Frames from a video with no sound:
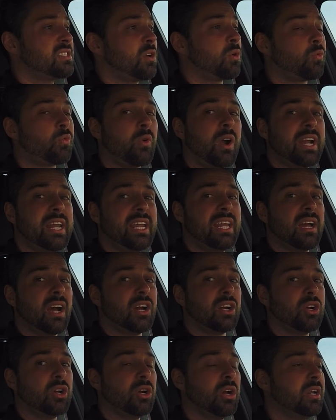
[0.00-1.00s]
already a
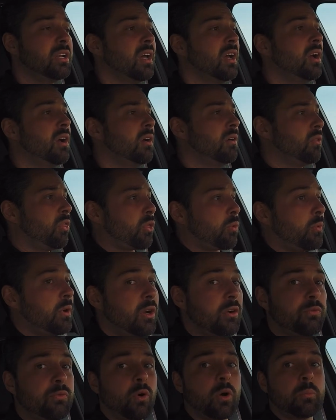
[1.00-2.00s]
good 3
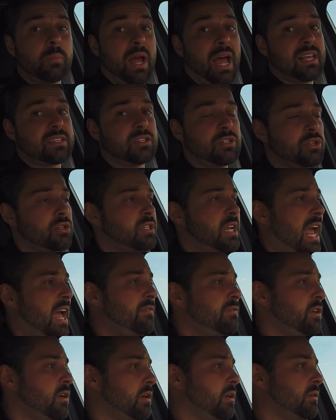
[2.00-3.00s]
or 4 passengers
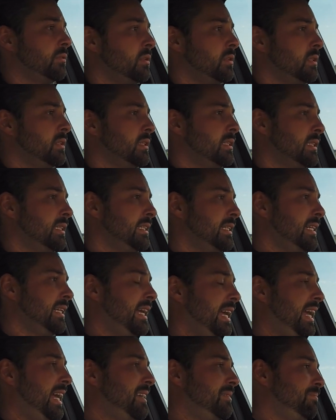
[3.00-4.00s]
heavier.
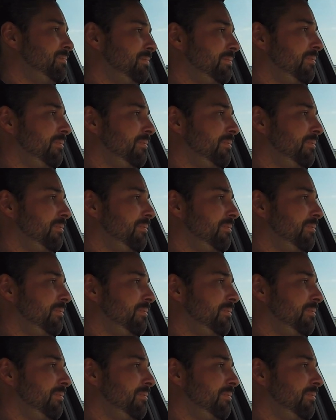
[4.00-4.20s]
And